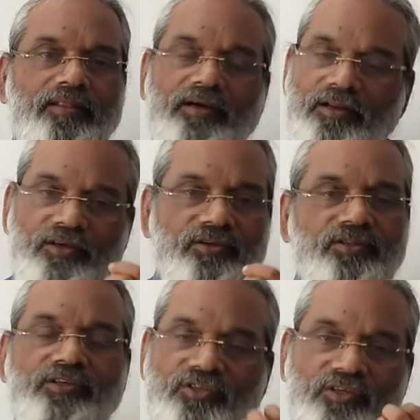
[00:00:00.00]
There
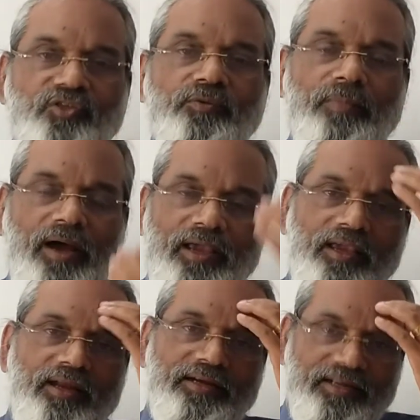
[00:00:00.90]
is, this is
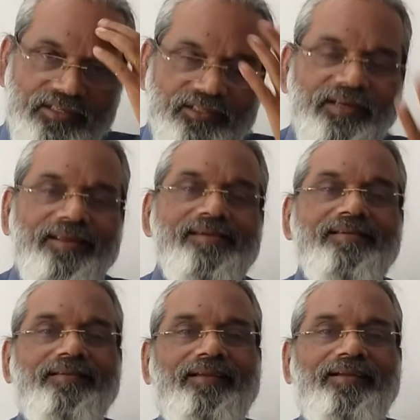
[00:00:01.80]
my
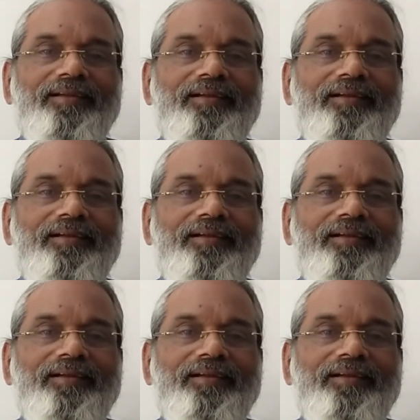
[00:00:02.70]
destiny.